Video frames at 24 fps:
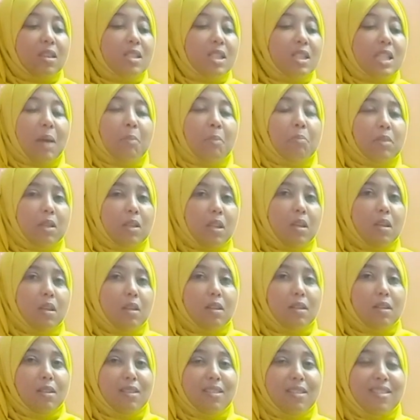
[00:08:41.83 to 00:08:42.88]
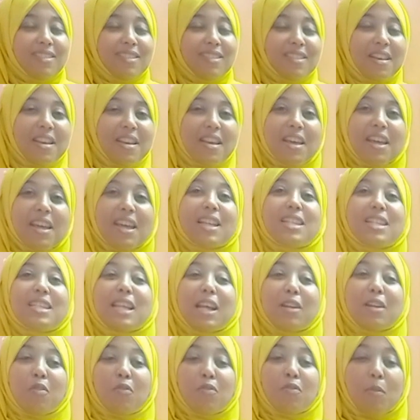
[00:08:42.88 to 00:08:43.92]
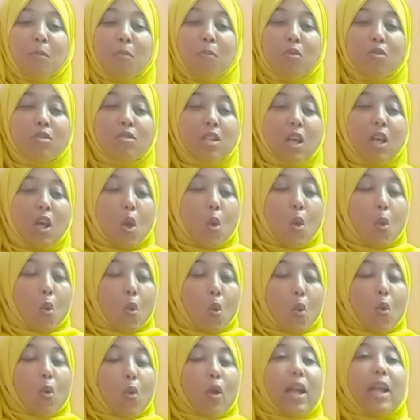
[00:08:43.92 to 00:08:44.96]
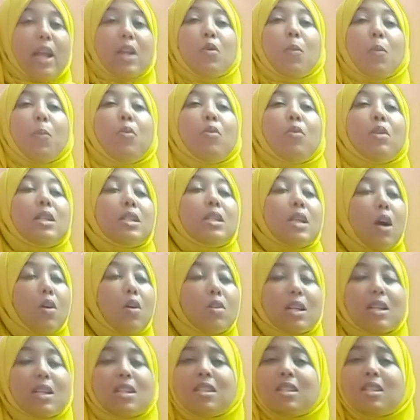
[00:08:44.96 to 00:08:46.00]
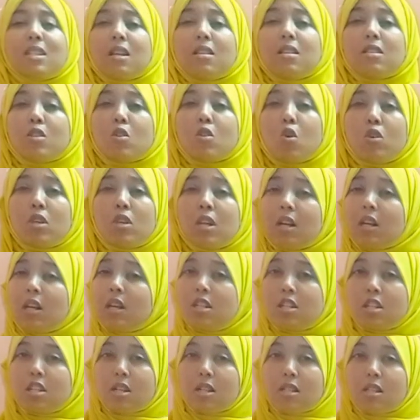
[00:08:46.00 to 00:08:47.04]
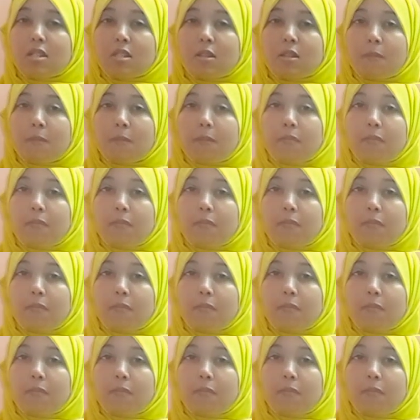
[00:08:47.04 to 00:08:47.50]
something inside of the bones, and you pull it out and it tastes so delicious.